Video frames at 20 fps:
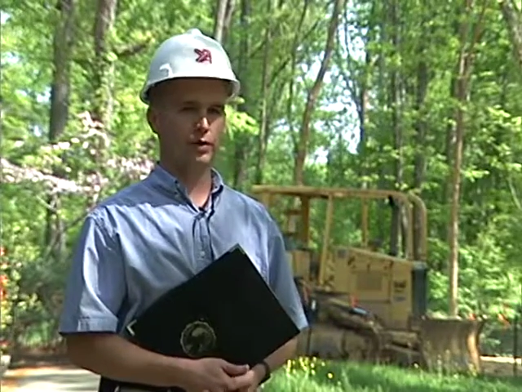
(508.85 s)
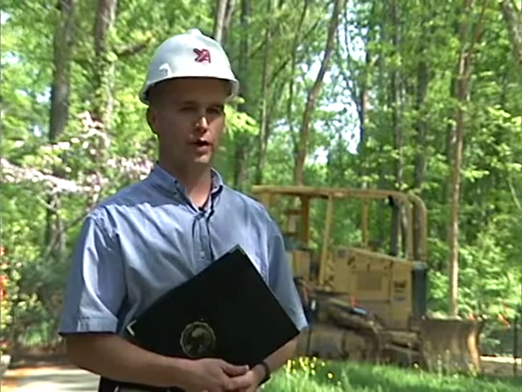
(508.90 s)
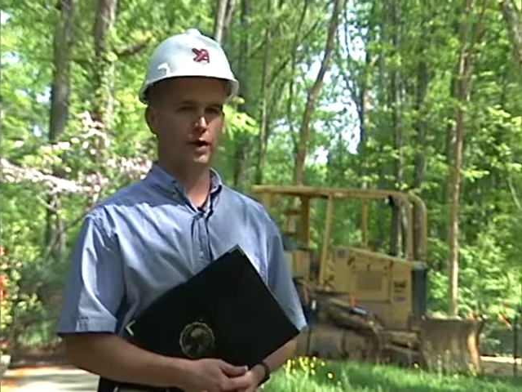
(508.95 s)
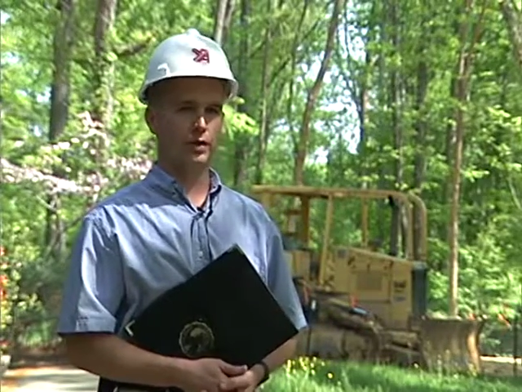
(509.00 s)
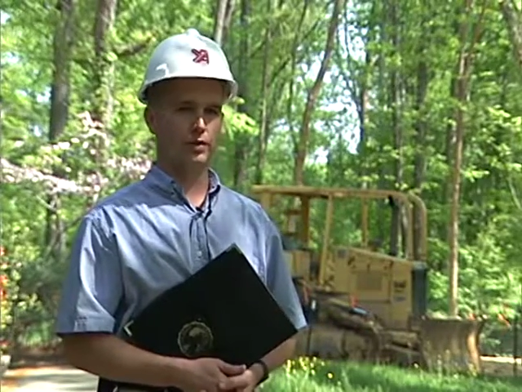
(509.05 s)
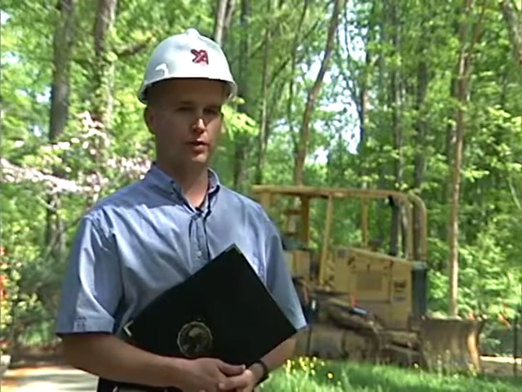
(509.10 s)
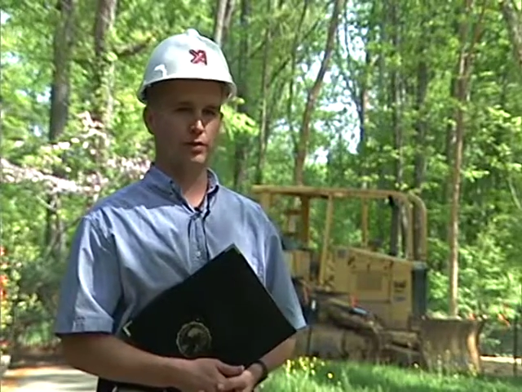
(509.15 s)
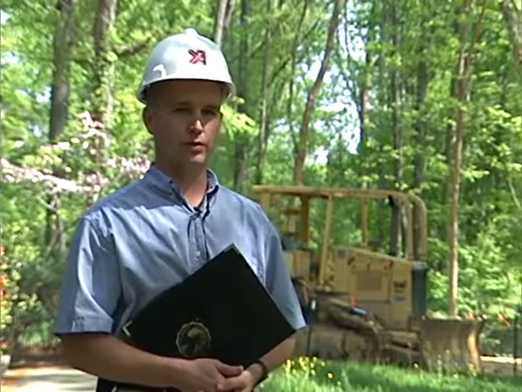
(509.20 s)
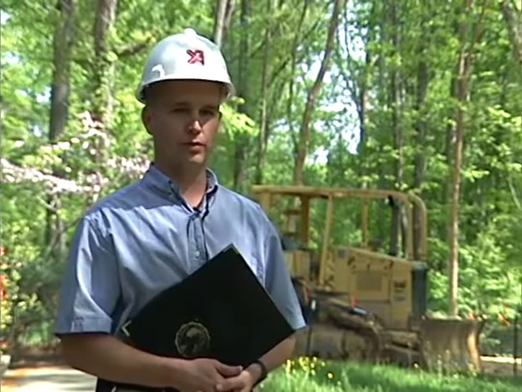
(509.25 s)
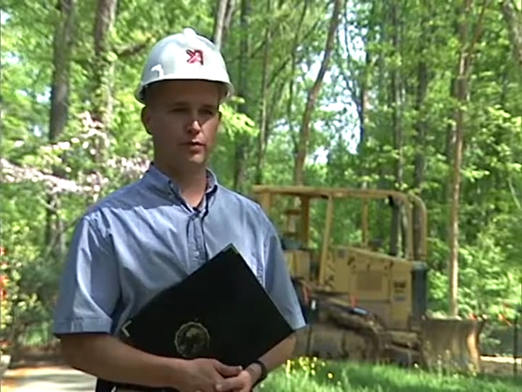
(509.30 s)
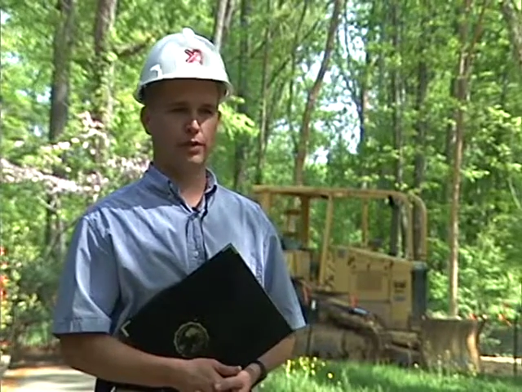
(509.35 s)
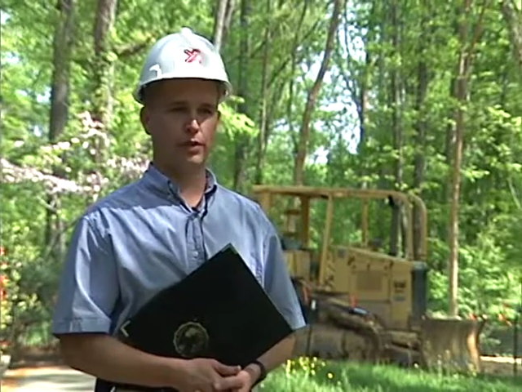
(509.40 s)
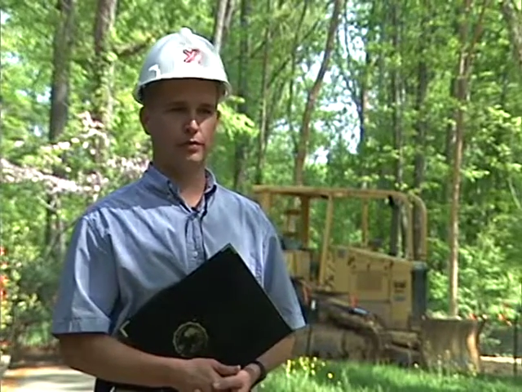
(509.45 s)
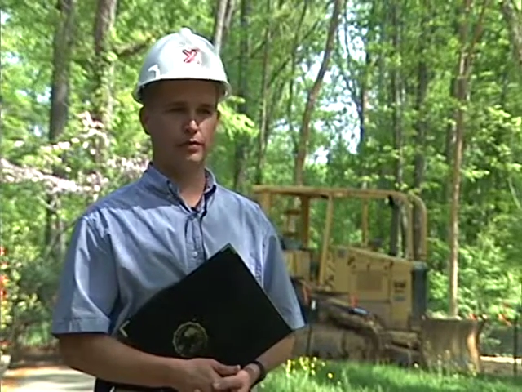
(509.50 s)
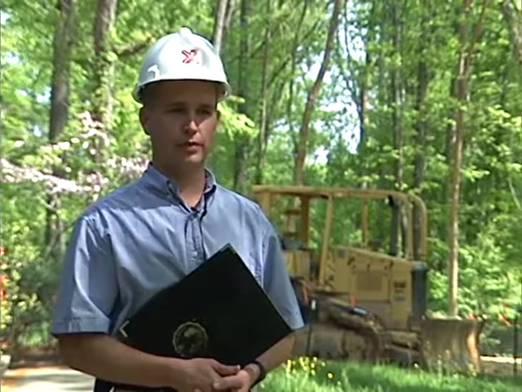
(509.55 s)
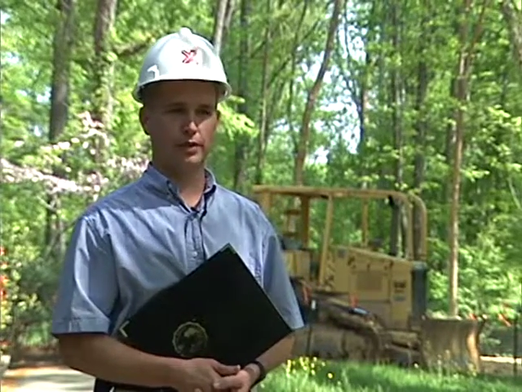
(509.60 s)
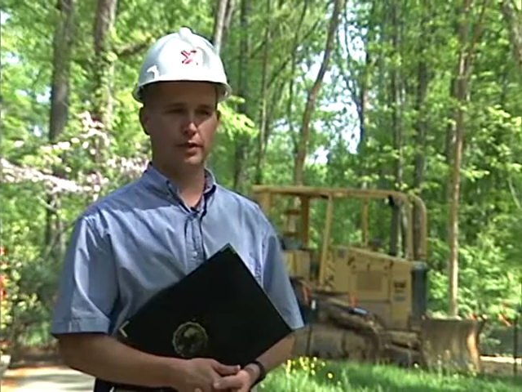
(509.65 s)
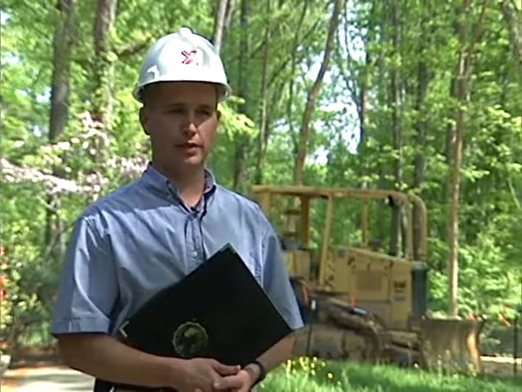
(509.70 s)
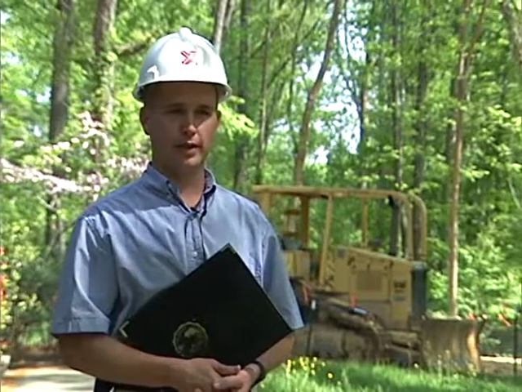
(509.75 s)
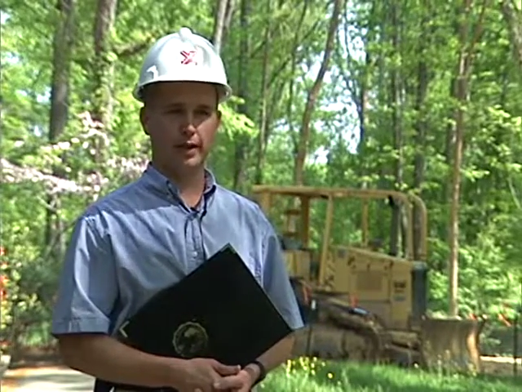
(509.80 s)
a
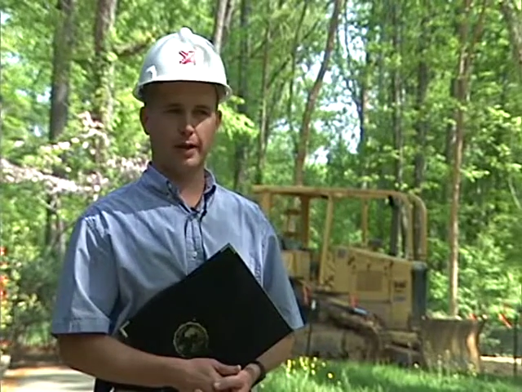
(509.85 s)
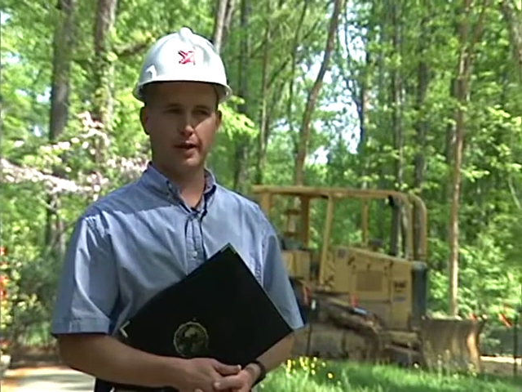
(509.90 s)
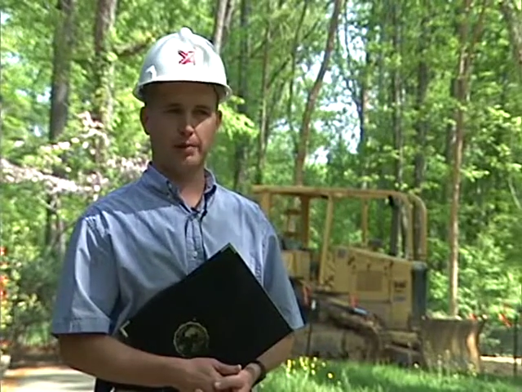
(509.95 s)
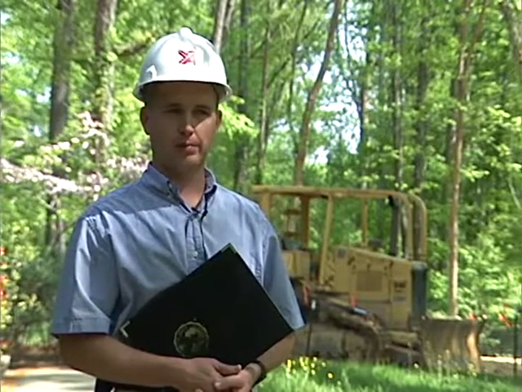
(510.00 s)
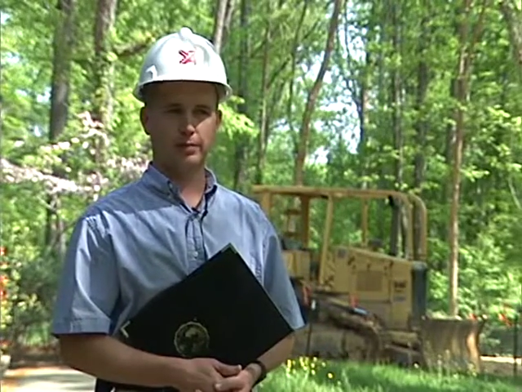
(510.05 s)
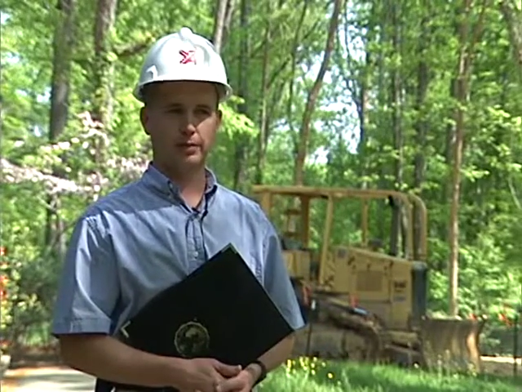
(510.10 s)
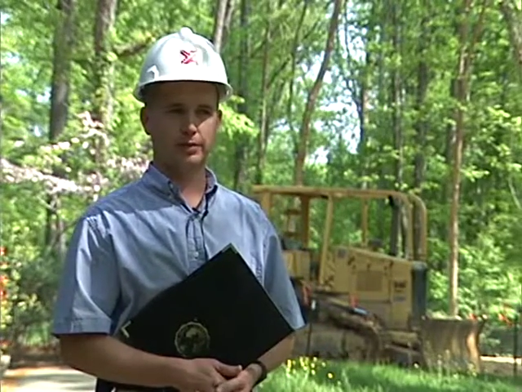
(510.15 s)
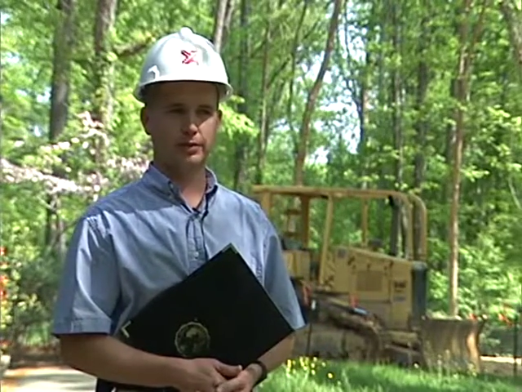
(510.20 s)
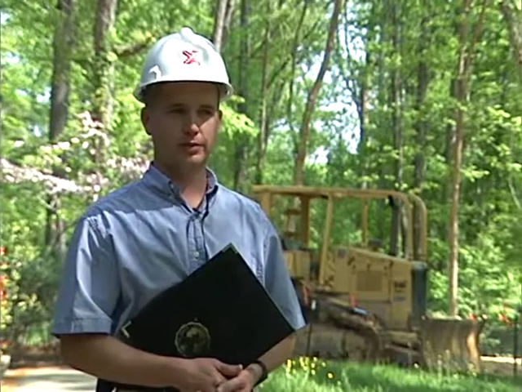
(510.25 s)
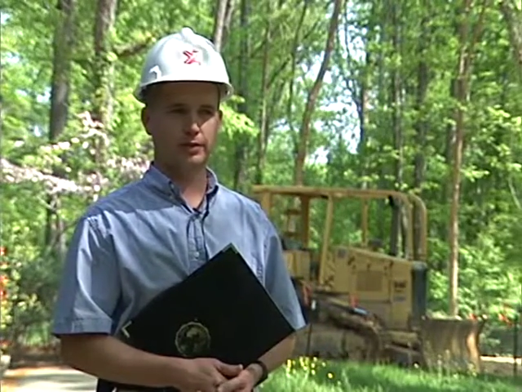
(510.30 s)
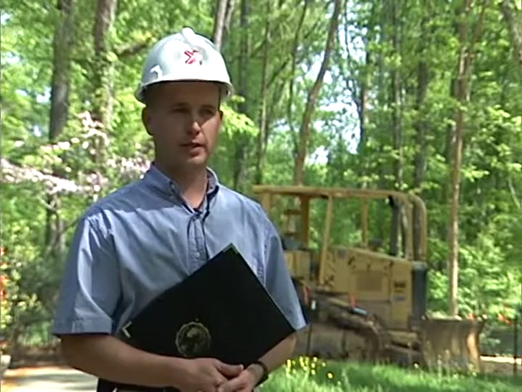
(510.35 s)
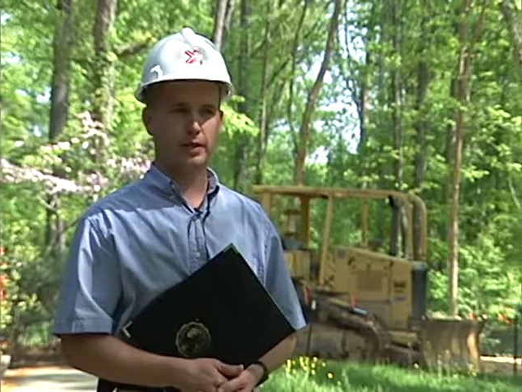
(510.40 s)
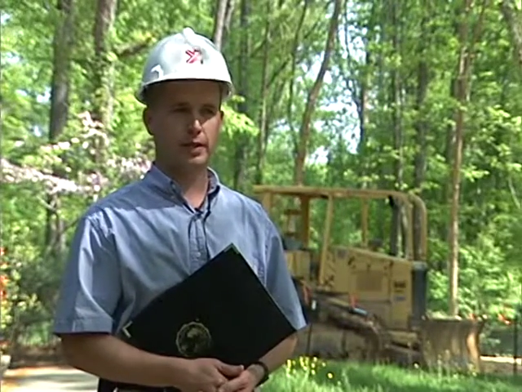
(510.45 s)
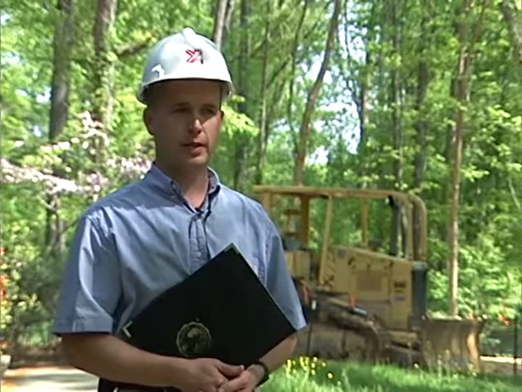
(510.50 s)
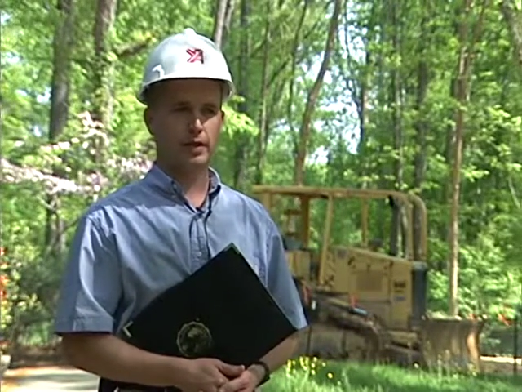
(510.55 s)
university campus,